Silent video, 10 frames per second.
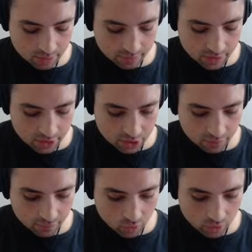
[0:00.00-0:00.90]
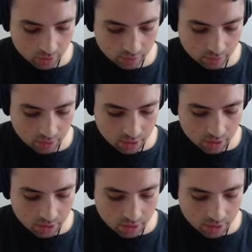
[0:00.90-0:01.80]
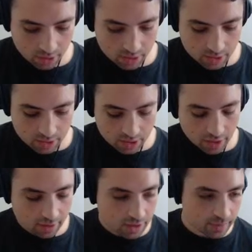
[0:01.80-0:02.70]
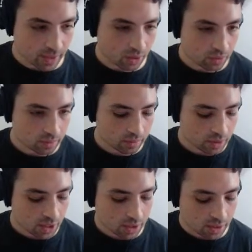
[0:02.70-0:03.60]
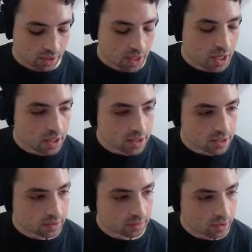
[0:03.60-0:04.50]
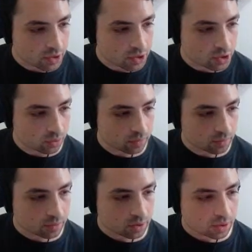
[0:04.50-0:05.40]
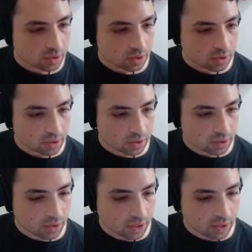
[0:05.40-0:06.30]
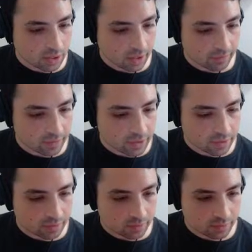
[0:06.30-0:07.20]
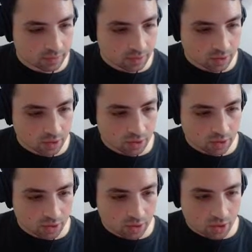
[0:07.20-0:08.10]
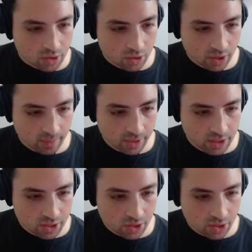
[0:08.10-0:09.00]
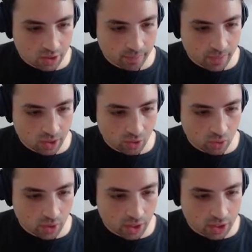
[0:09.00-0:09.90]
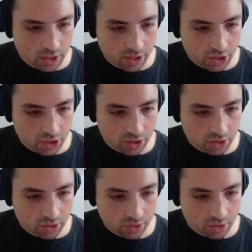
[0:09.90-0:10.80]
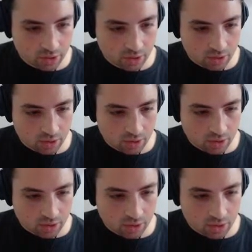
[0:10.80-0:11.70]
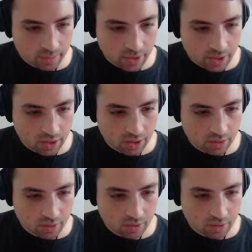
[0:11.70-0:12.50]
64 is about 8 or so. 8 left. So that means our male choir section, about